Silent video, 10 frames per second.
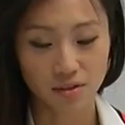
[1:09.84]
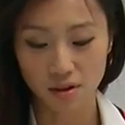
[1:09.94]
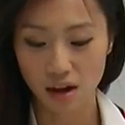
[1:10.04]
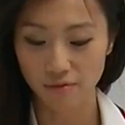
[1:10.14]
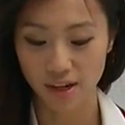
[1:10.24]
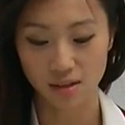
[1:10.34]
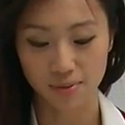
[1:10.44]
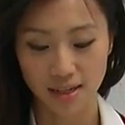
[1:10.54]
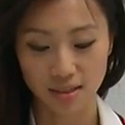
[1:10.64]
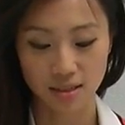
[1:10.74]
You know how regular
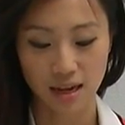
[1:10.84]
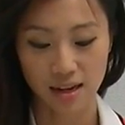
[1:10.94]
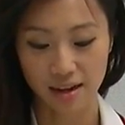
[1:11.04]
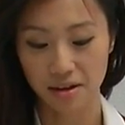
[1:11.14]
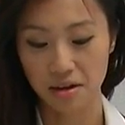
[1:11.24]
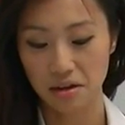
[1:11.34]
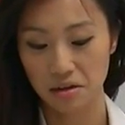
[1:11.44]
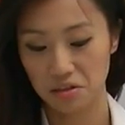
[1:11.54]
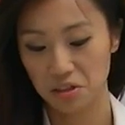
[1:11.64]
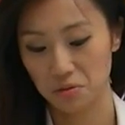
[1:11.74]
plasters are like
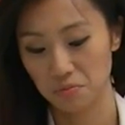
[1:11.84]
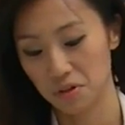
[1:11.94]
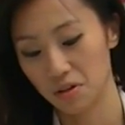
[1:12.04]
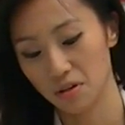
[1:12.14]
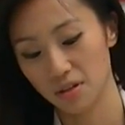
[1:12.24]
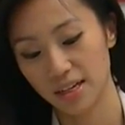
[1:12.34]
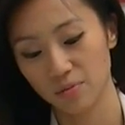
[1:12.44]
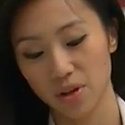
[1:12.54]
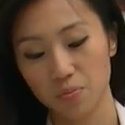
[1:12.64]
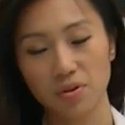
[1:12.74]
small, and
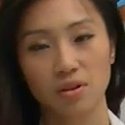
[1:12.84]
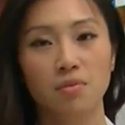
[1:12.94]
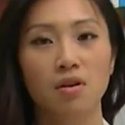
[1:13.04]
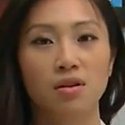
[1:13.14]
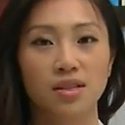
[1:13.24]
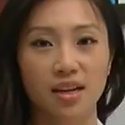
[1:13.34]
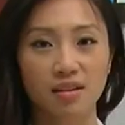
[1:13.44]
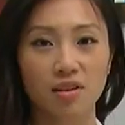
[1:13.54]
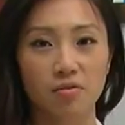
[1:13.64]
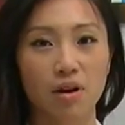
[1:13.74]
when you put them on, they
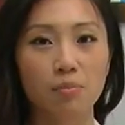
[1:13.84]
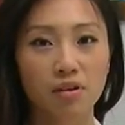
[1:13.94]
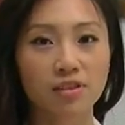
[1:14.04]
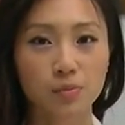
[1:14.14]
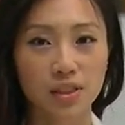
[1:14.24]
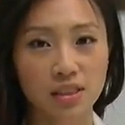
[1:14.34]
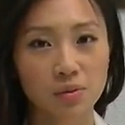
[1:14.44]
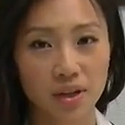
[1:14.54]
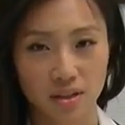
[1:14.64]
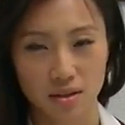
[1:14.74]
kind of like rub off, especially
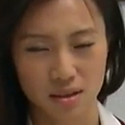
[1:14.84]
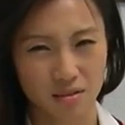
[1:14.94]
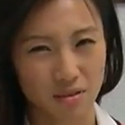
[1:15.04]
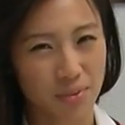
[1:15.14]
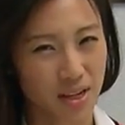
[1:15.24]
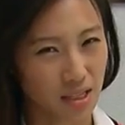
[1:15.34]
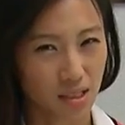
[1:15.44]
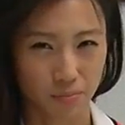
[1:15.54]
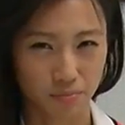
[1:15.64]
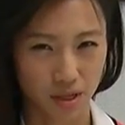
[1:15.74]
when they're rubbing
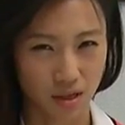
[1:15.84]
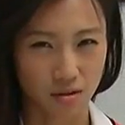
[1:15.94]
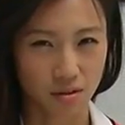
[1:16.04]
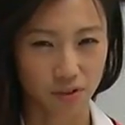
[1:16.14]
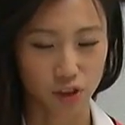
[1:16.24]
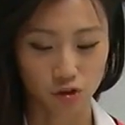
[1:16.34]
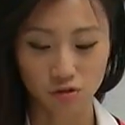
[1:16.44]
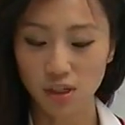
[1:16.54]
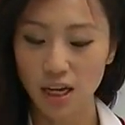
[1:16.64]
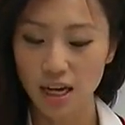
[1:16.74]
against the heel of your shoe.